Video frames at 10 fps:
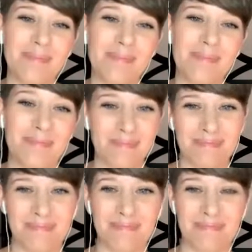
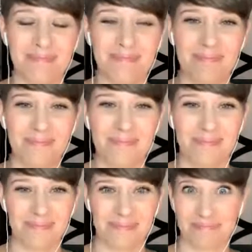
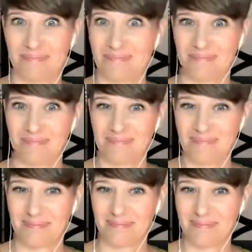
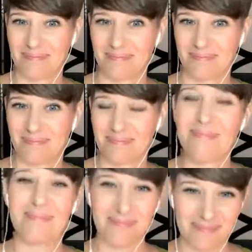
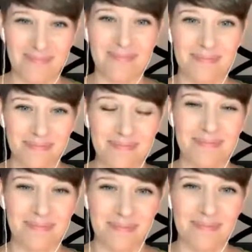
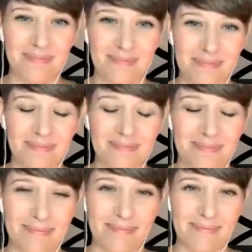
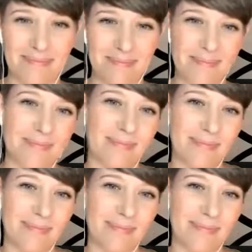This person isn't speaking.